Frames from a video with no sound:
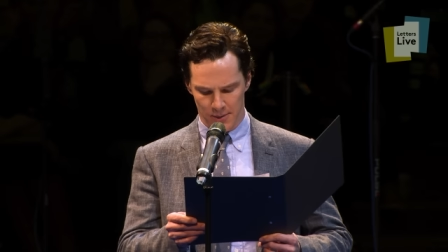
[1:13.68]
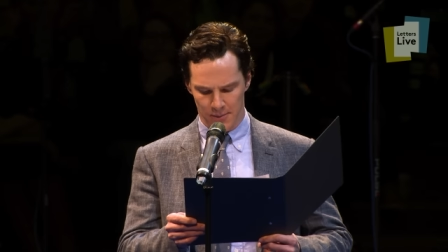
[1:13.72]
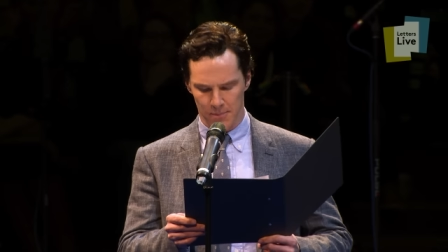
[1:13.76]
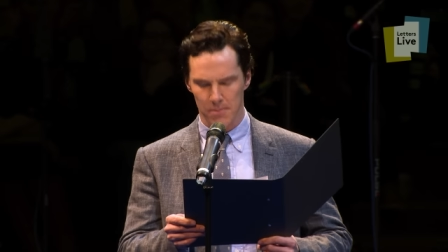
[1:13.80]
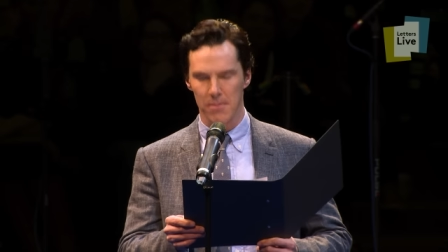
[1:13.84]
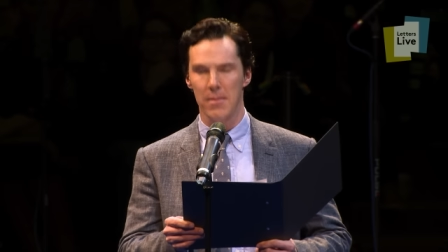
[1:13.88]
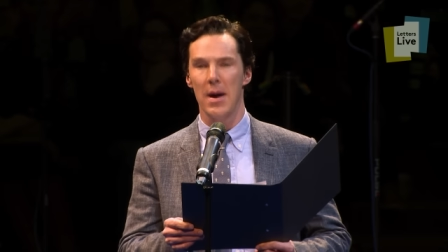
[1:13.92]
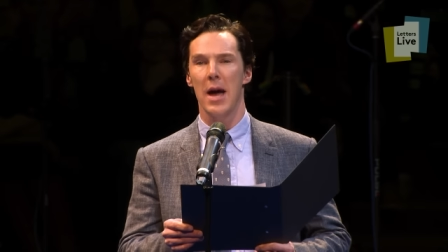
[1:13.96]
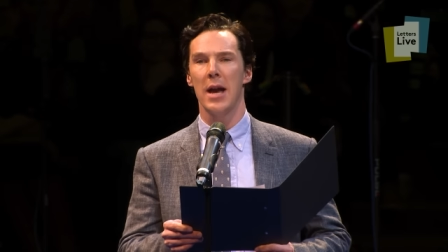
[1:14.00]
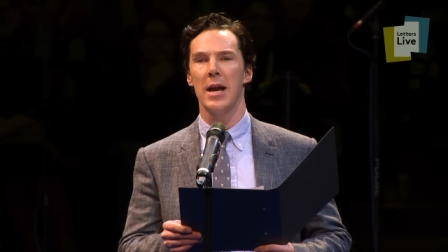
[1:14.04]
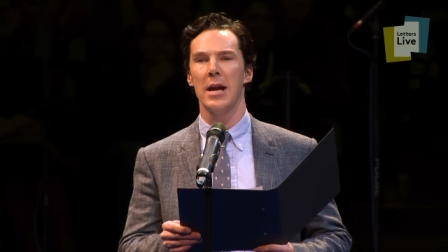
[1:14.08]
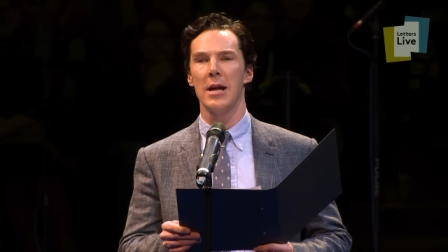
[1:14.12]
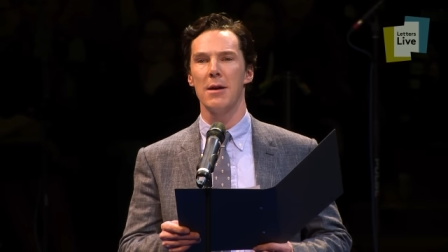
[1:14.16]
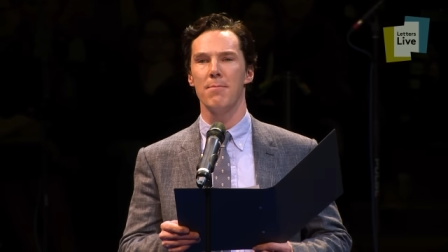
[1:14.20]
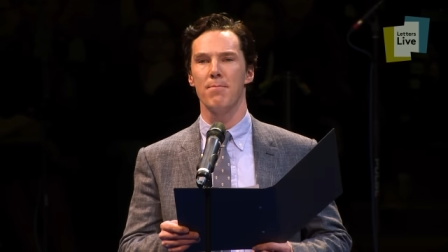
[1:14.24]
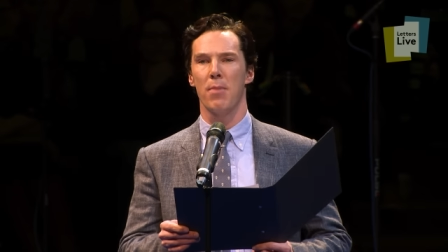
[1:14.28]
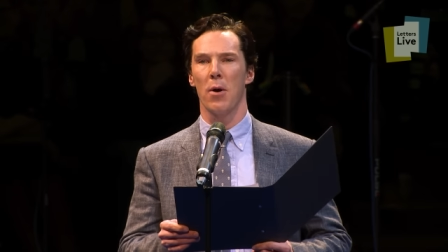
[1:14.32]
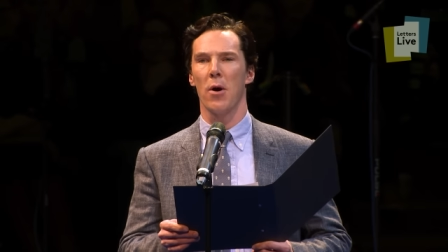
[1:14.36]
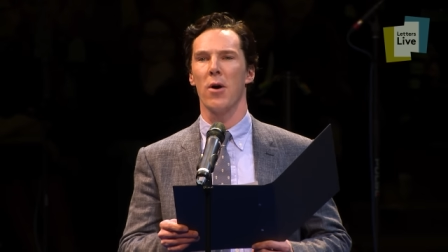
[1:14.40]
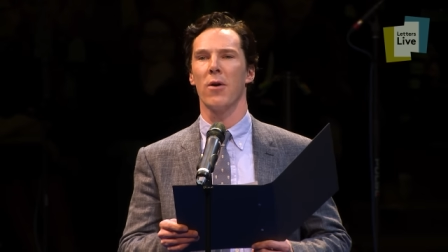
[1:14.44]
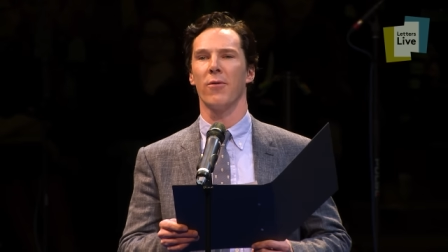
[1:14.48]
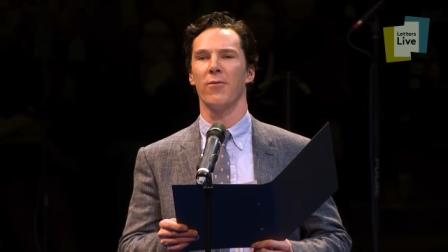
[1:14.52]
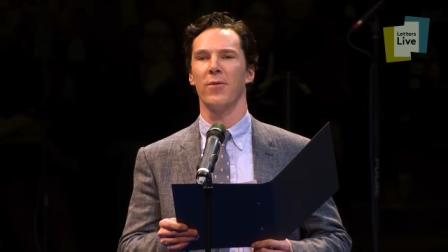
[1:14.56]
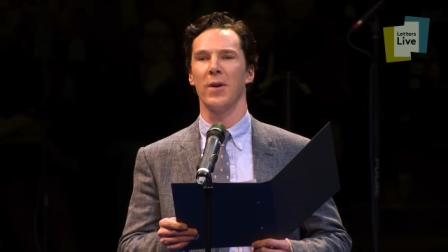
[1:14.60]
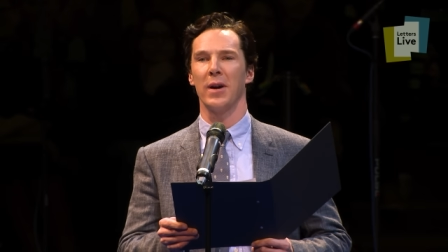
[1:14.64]
of many
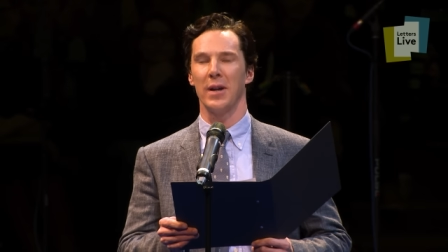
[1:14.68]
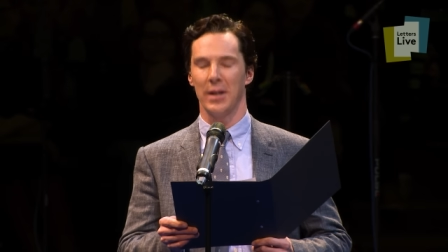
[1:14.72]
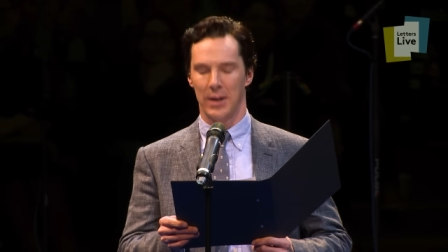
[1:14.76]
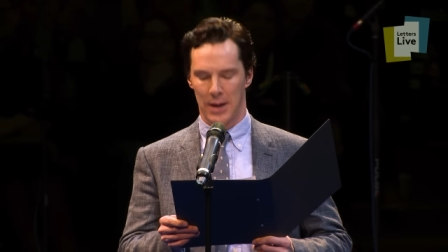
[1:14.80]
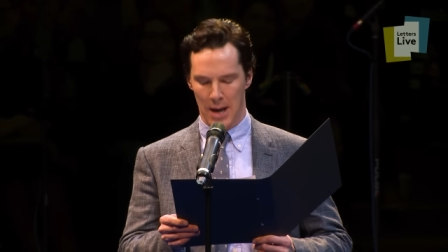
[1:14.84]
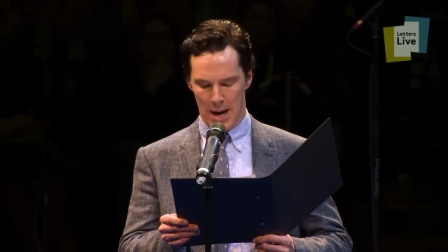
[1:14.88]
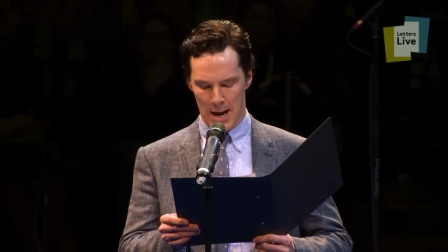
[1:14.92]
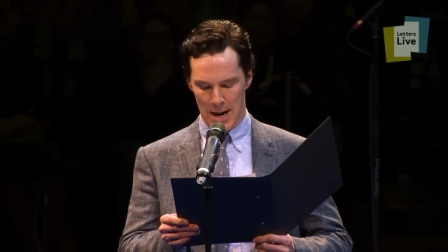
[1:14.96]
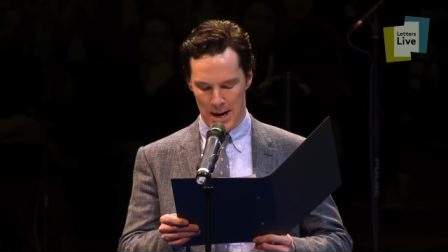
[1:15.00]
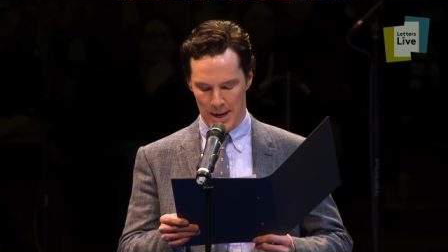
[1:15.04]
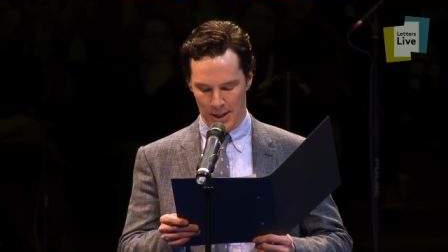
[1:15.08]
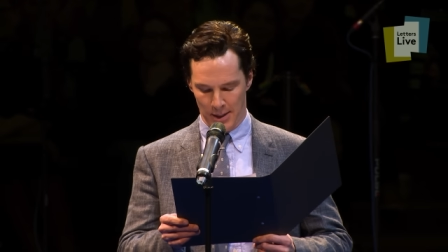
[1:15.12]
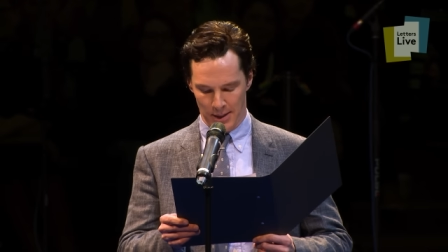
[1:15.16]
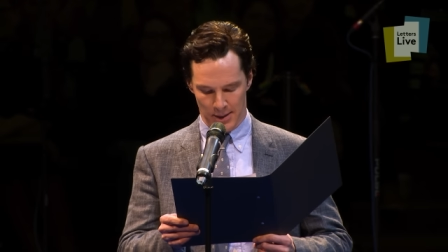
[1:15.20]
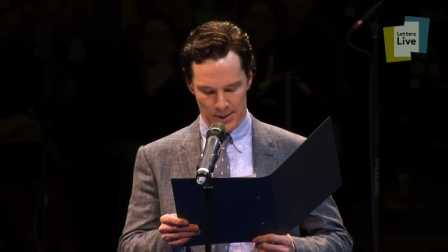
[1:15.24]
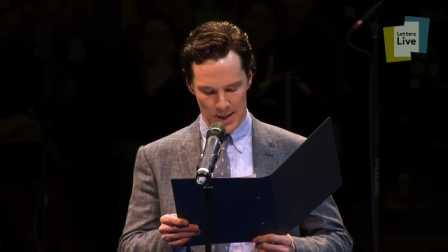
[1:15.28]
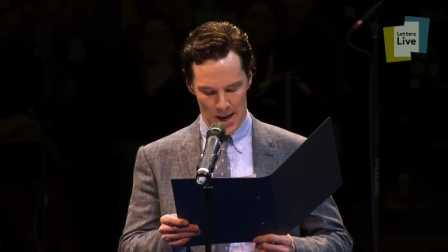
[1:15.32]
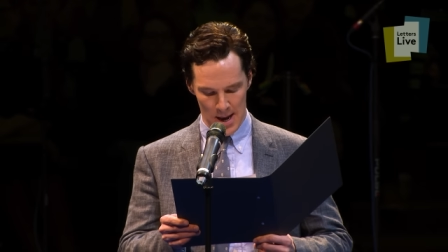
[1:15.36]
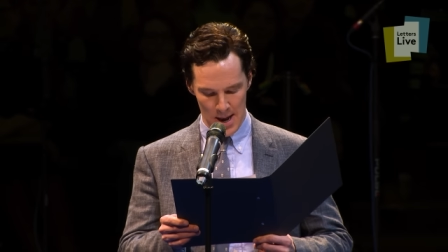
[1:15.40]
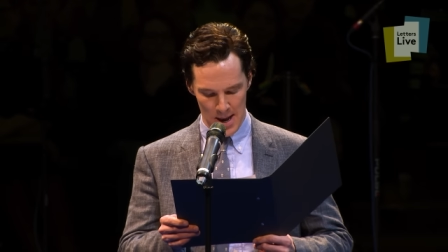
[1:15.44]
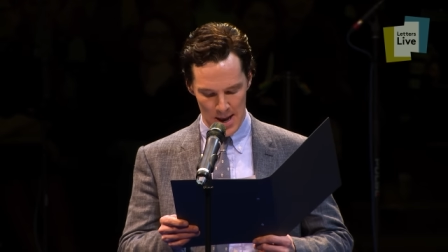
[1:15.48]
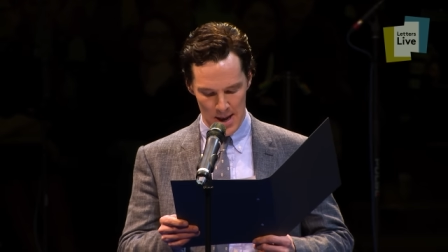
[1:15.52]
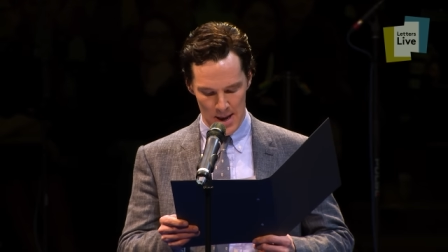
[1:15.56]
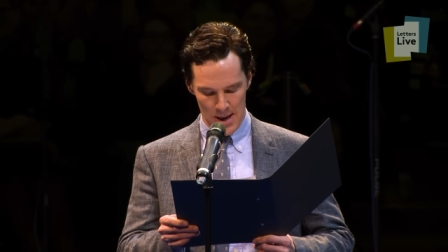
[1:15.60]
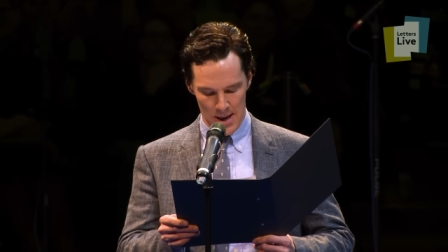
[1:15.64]
perfect days.
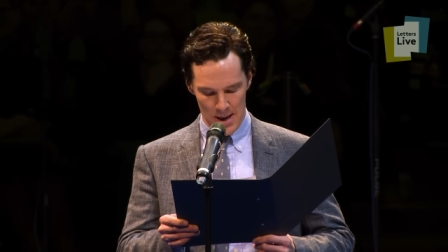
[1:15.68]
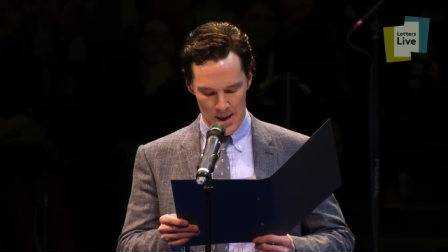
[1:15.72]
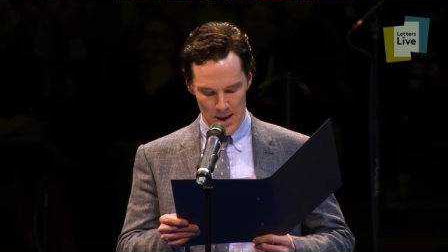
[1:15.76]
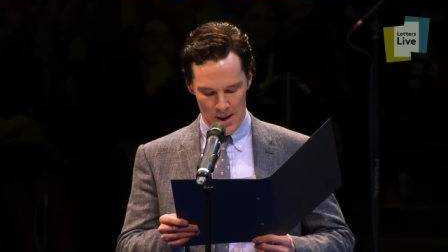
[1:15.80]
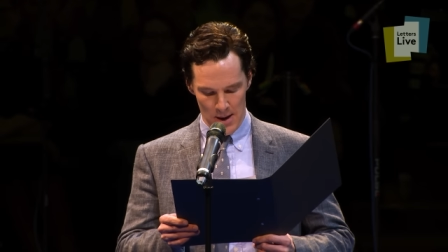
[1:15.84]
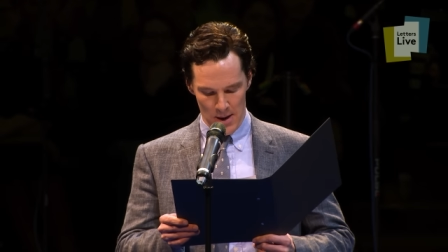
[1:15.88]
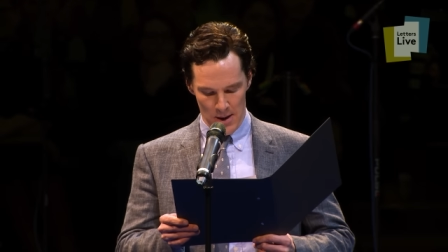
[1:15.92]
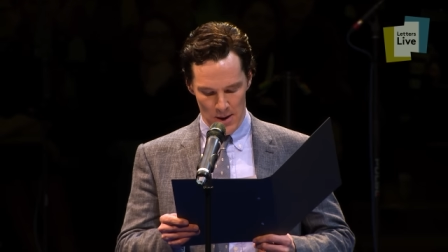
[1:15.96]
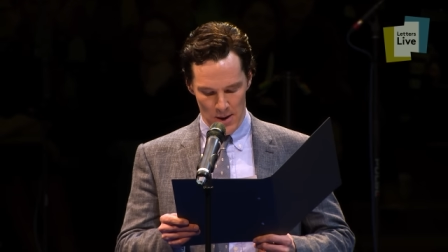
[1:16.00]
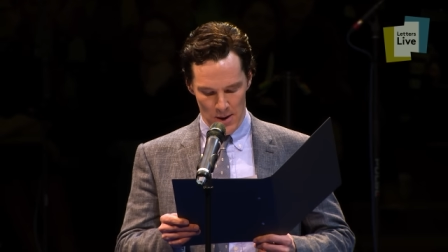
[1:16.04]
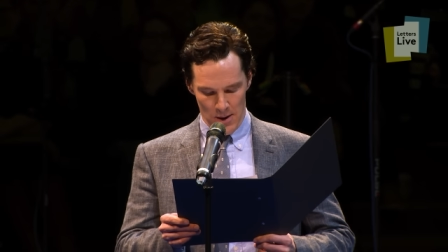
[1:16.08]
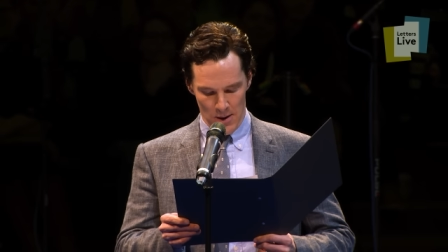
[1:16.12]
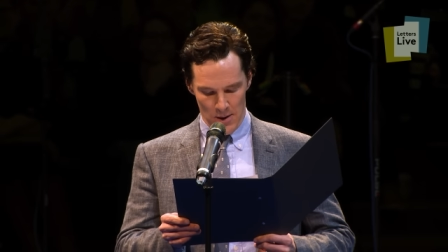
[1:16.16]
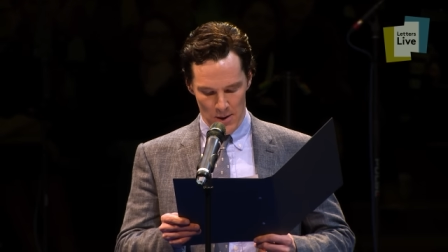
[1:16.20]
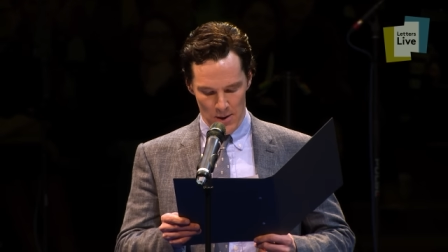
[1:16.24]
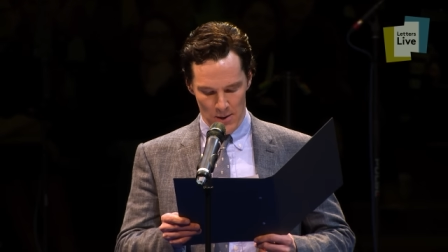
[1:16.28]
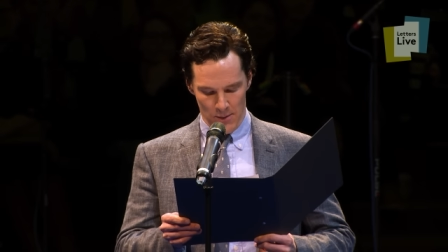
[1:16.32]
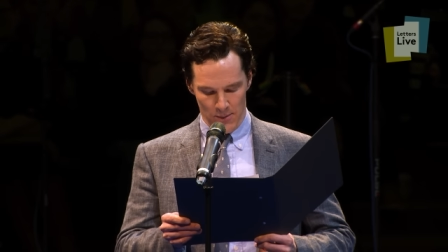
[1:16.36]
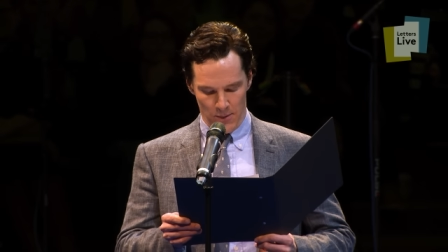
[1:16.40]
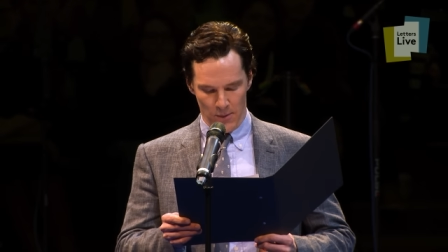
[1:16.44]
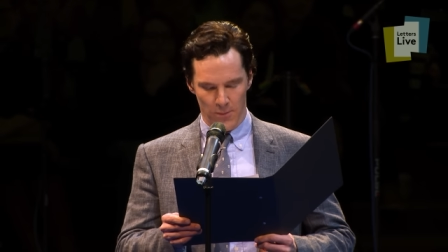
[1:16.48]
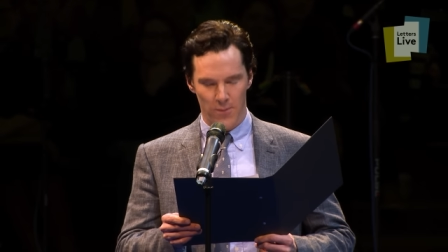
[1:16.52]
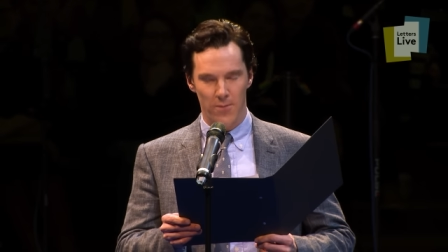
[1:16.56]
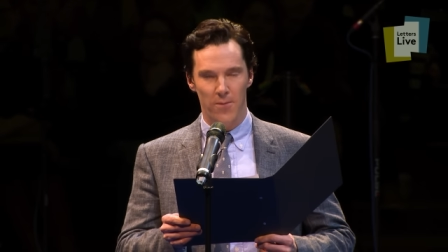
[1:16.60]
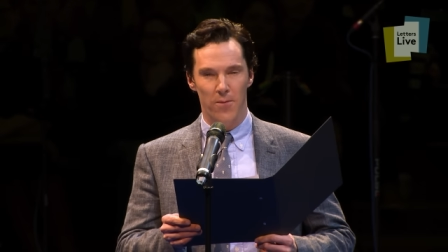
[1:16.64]

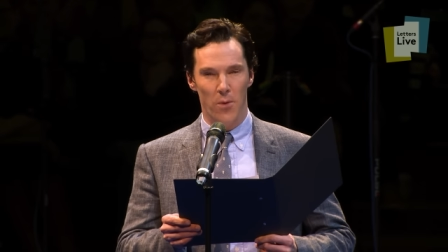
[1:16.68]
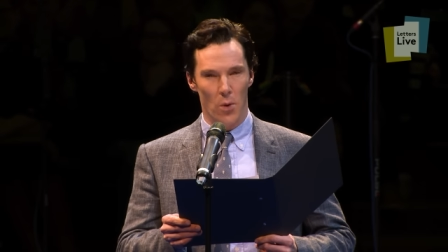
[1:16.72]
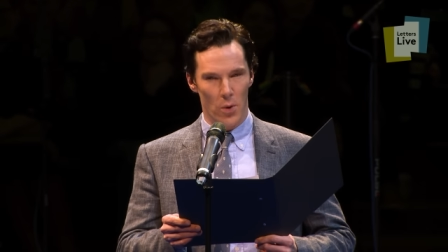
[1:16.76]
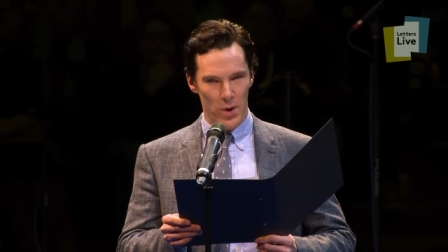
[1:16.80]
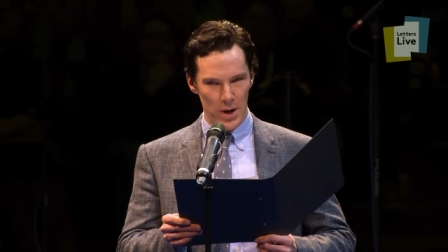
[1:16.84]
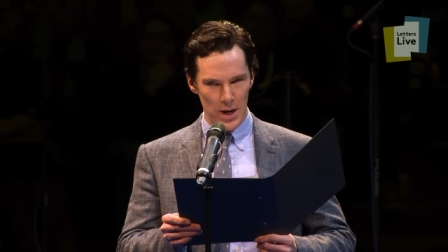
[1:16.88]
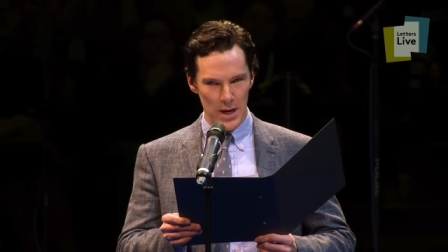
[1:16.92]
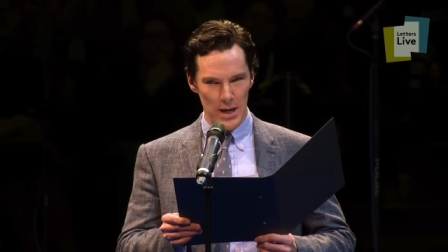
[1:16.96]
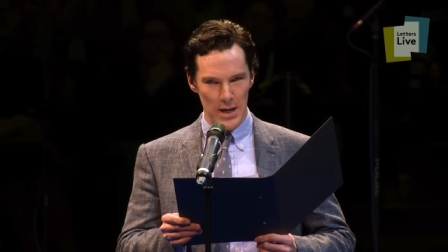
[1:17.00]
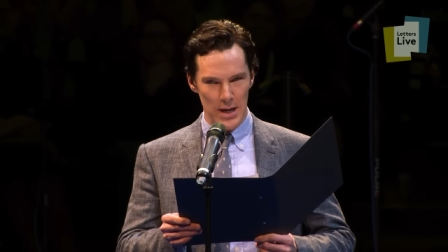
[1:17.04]
For 40